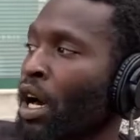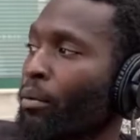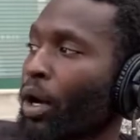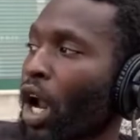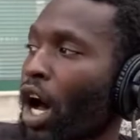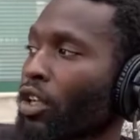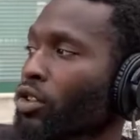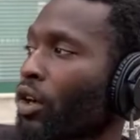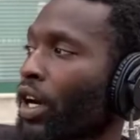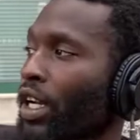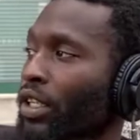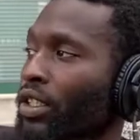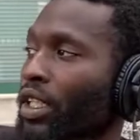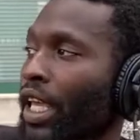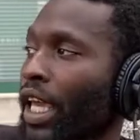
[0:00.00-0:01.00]
but also
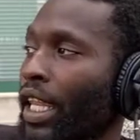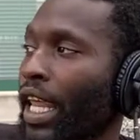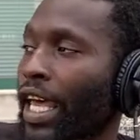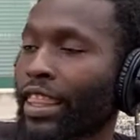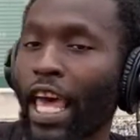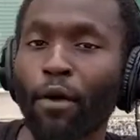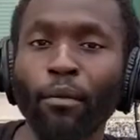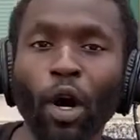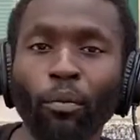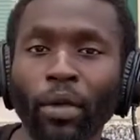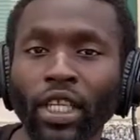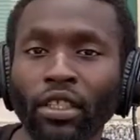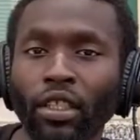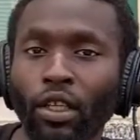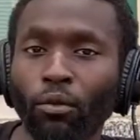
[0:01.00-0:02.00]
understand that that
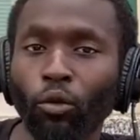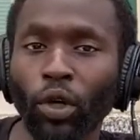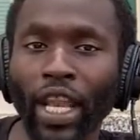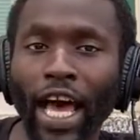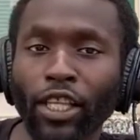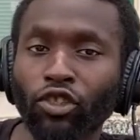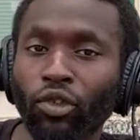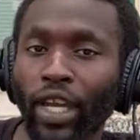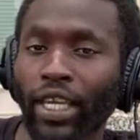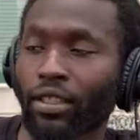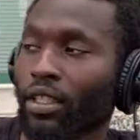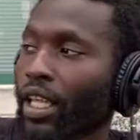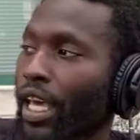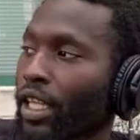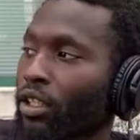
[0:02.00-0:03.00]
momentum will not
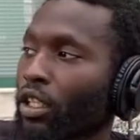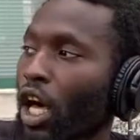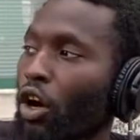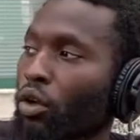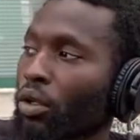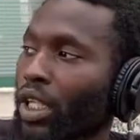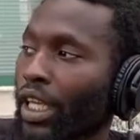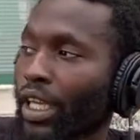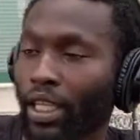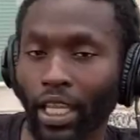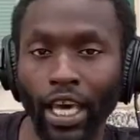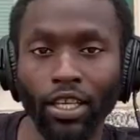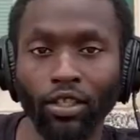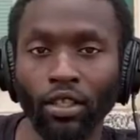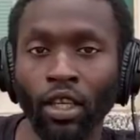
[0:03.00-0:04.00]
translate locally
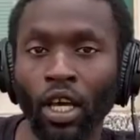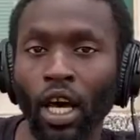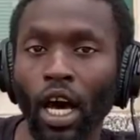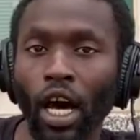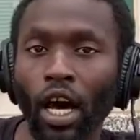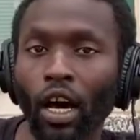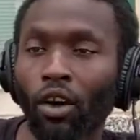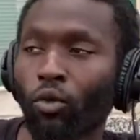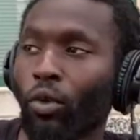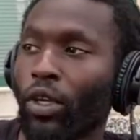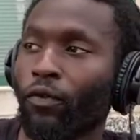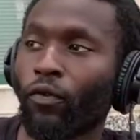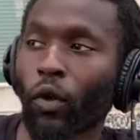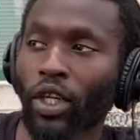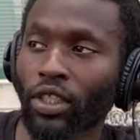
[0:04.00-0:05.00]
unless we
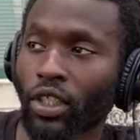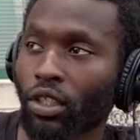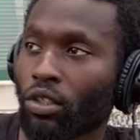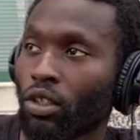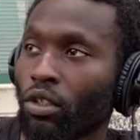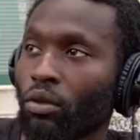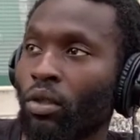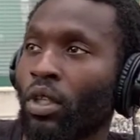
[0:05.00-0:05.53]
force it to.